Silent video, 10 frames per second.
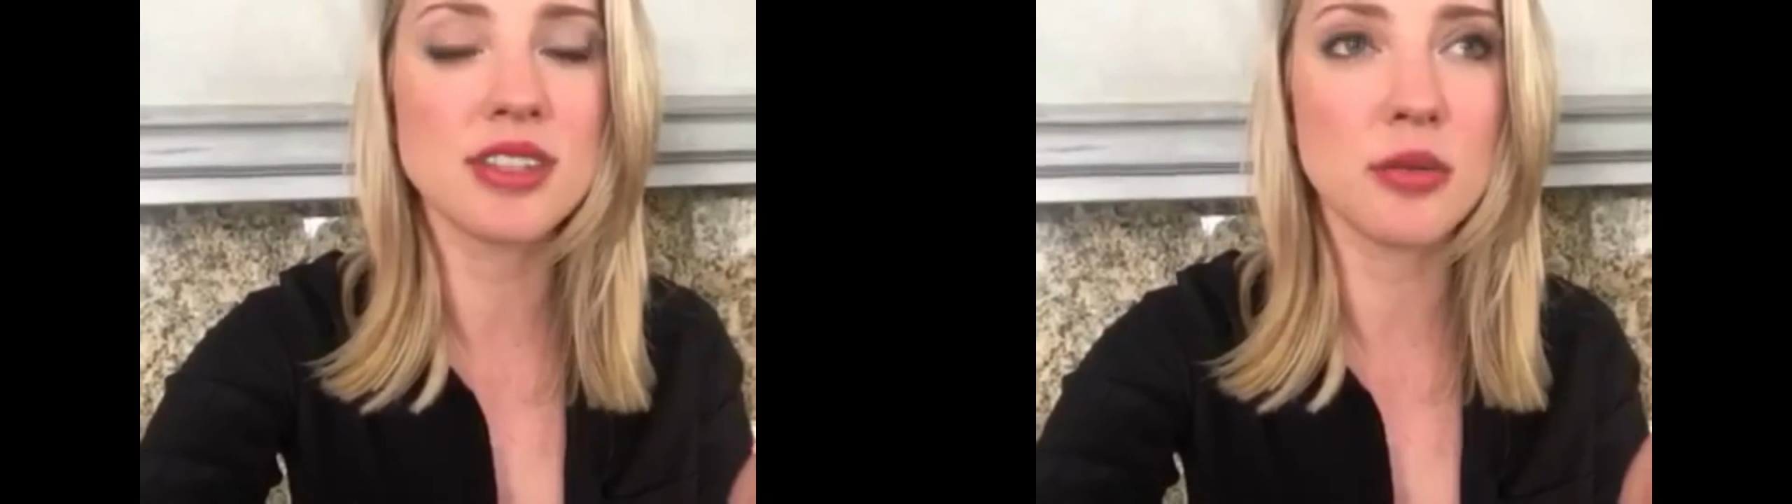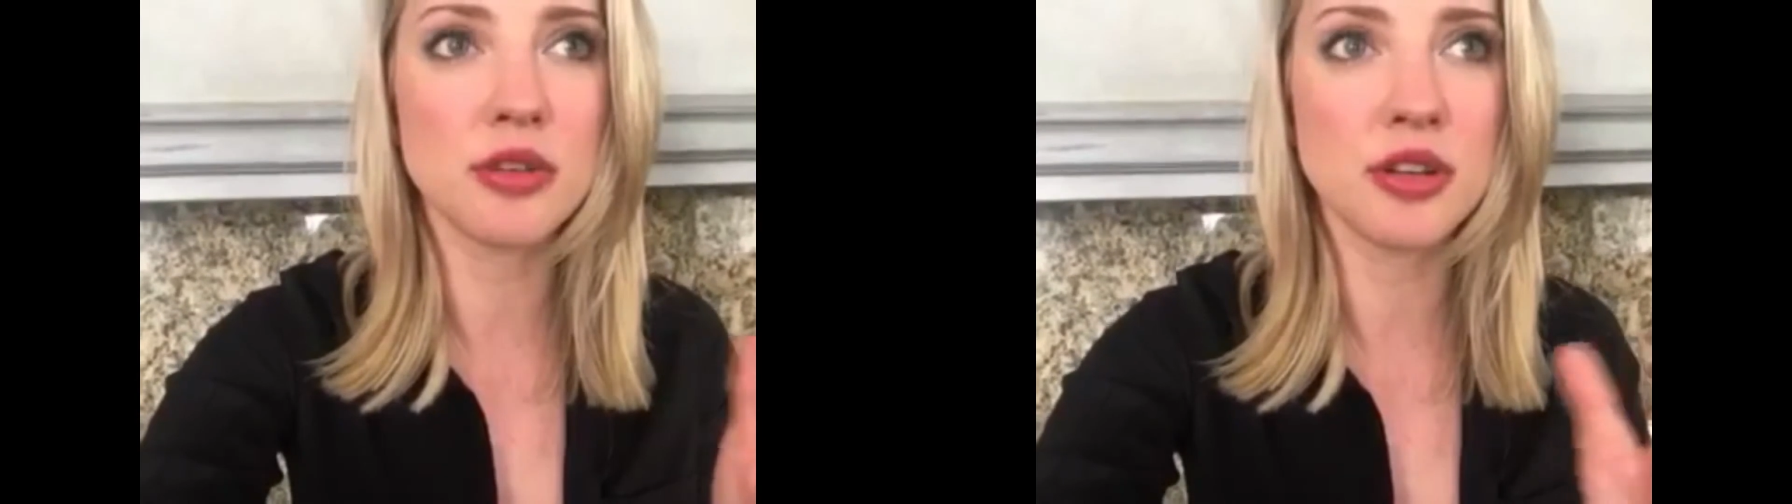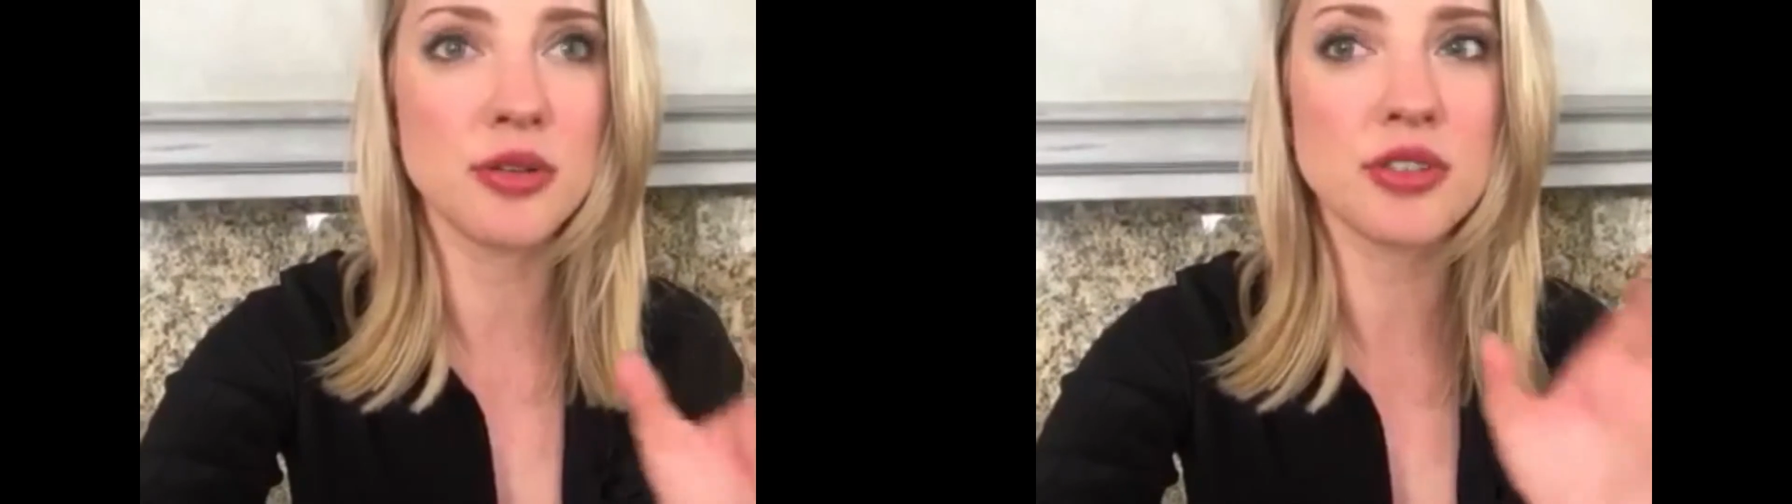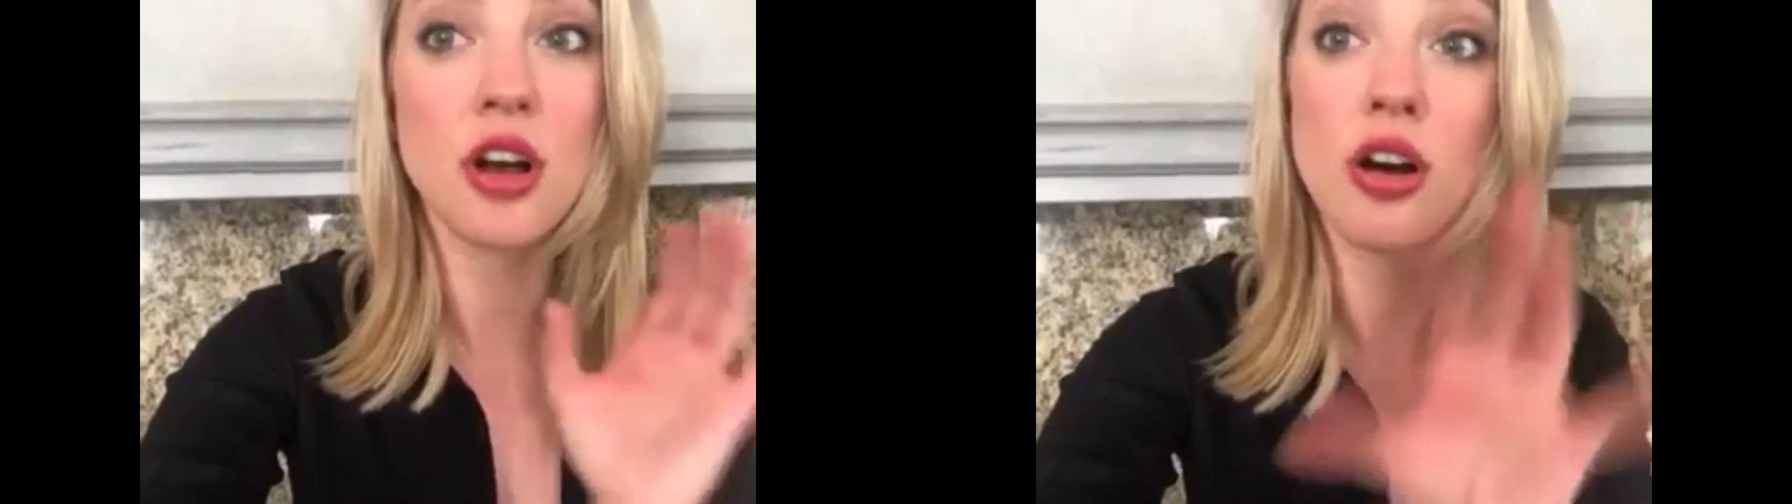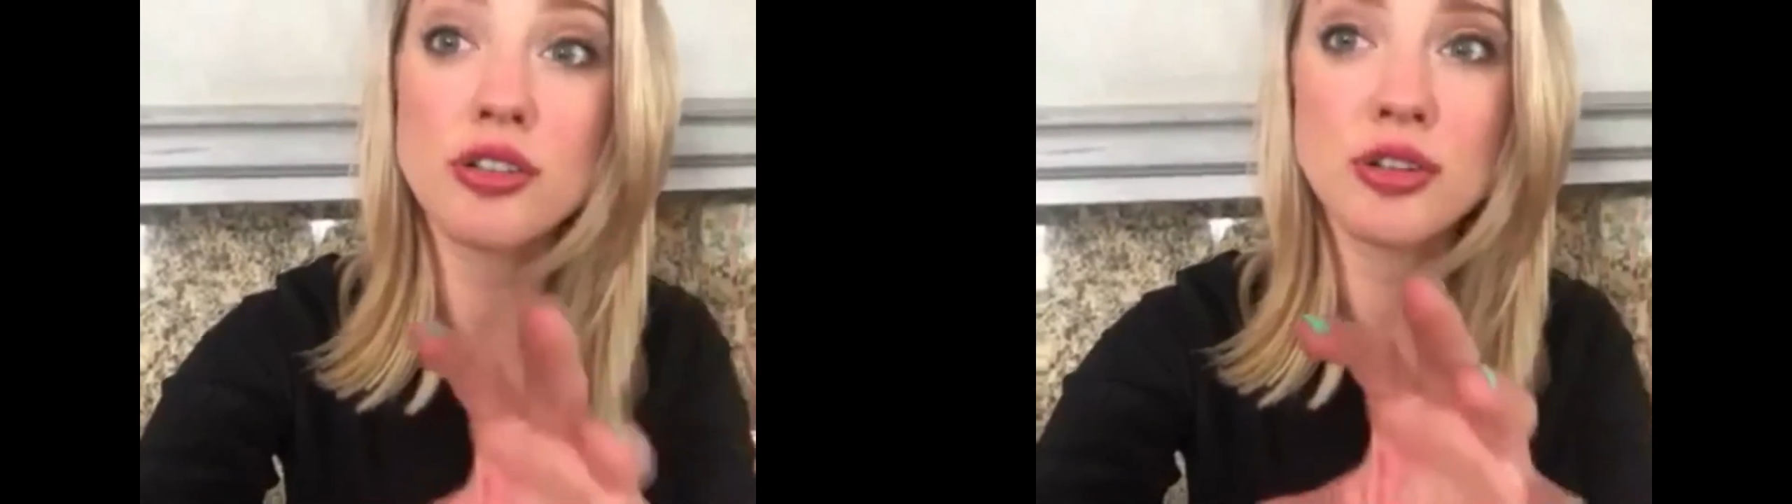someone who's
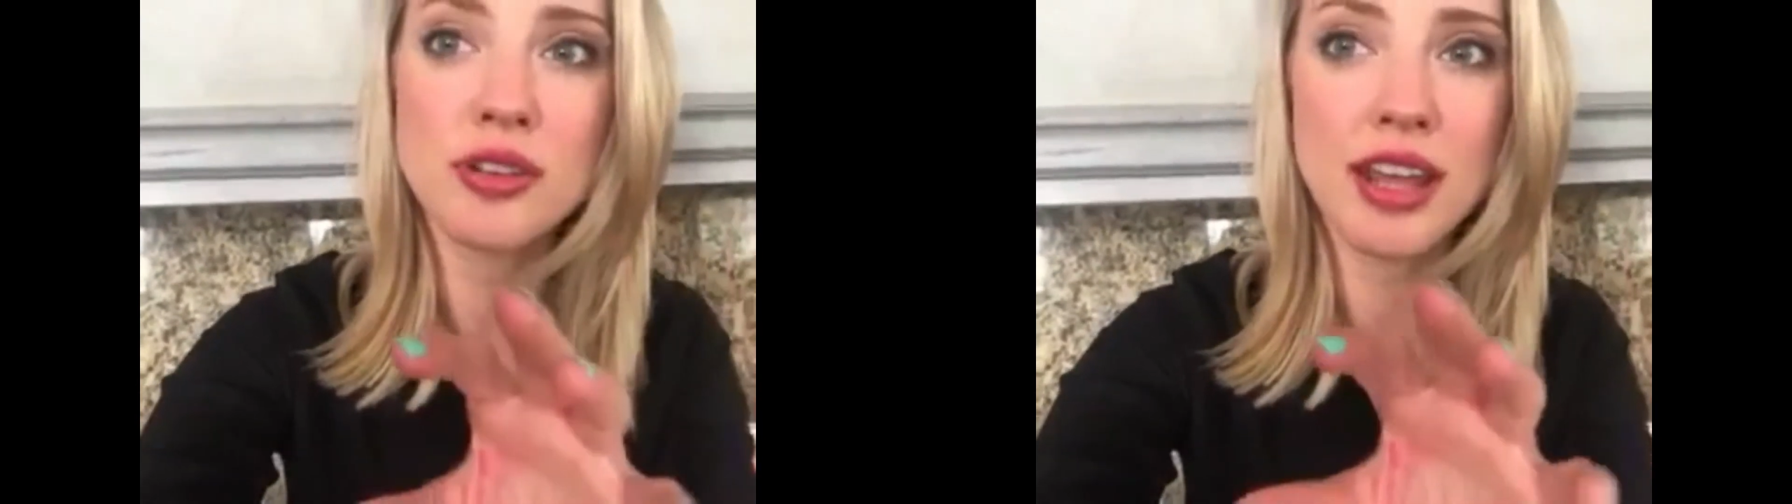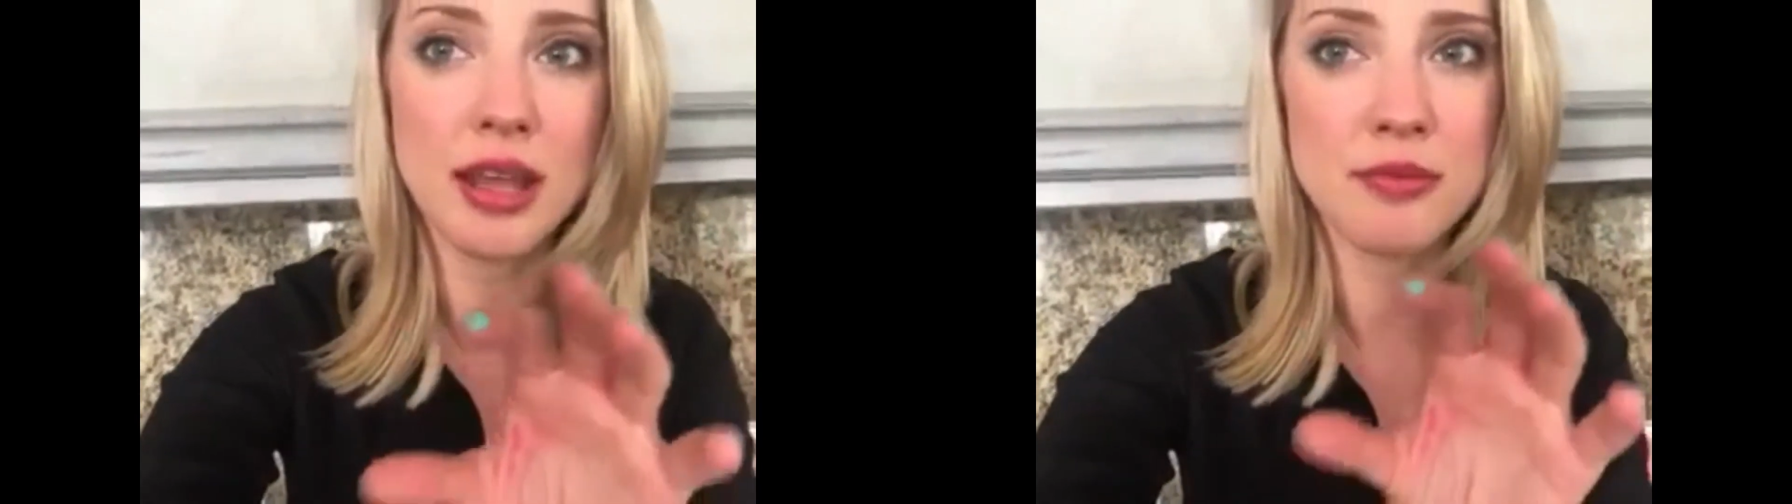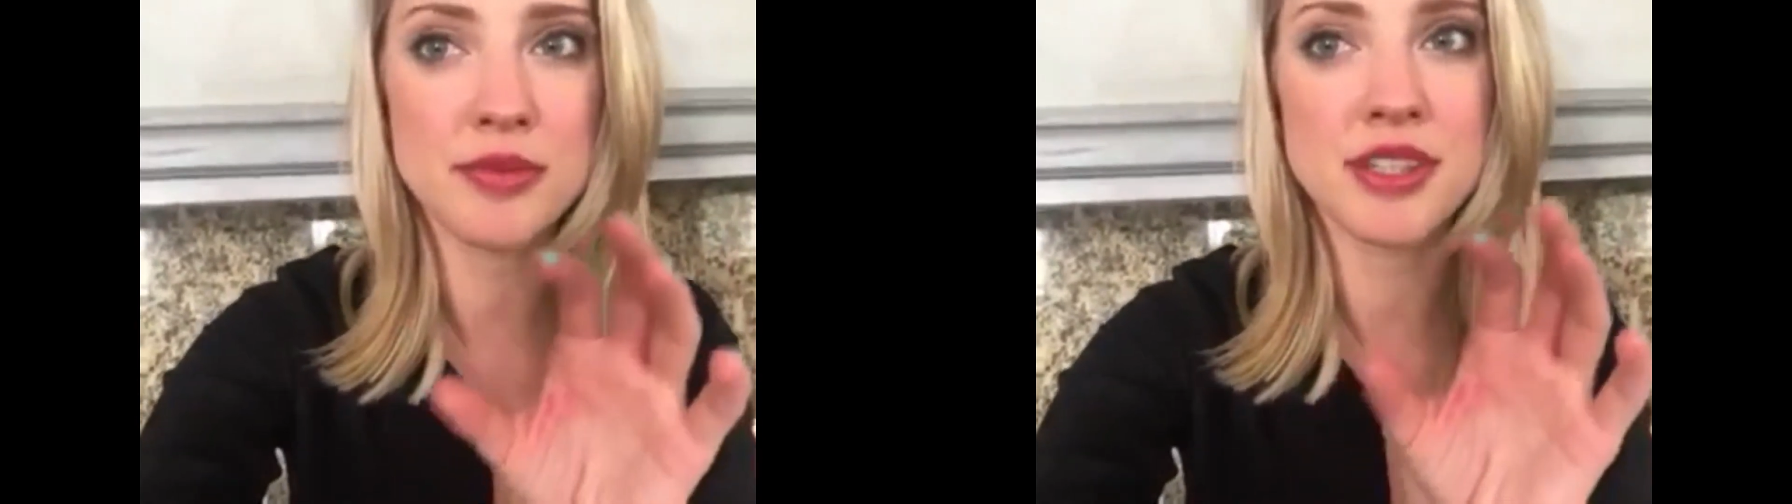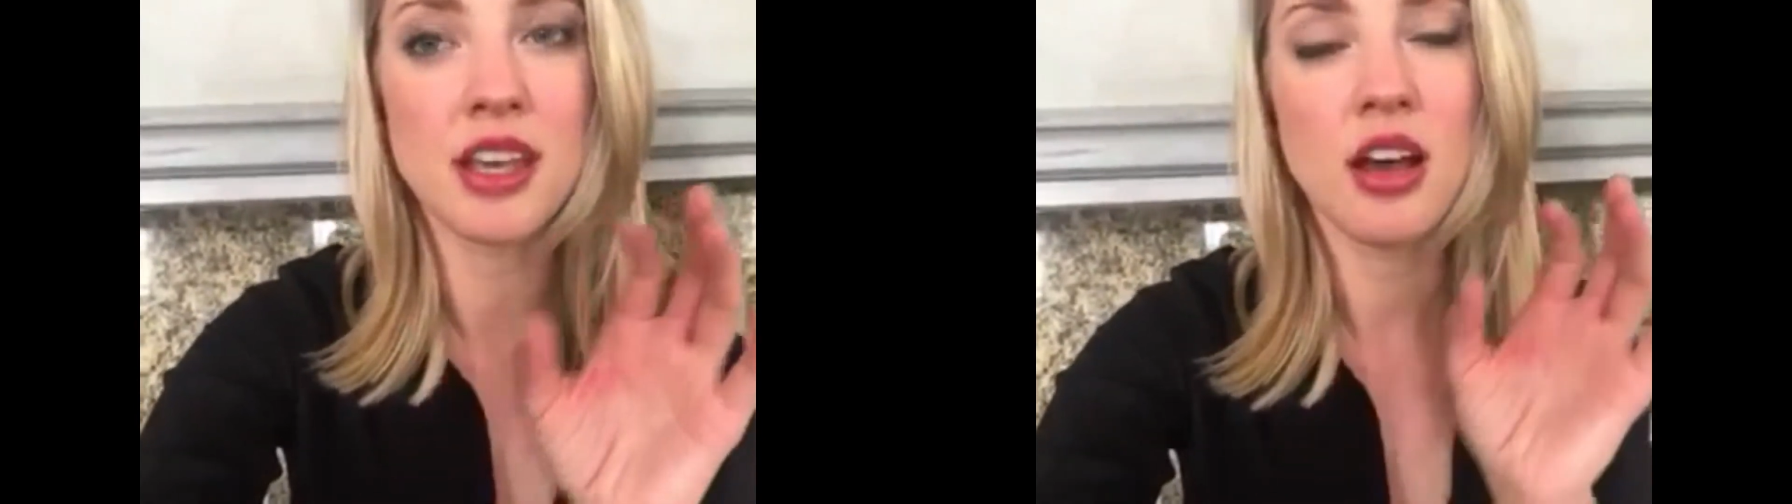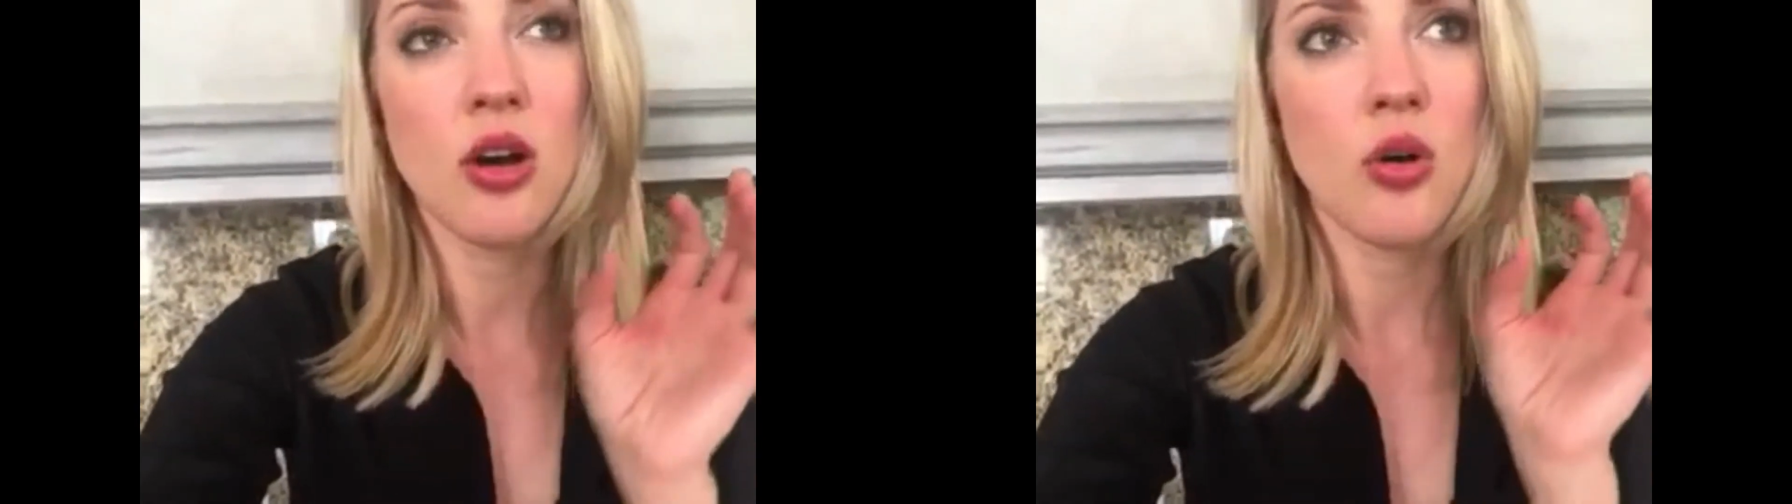calling you names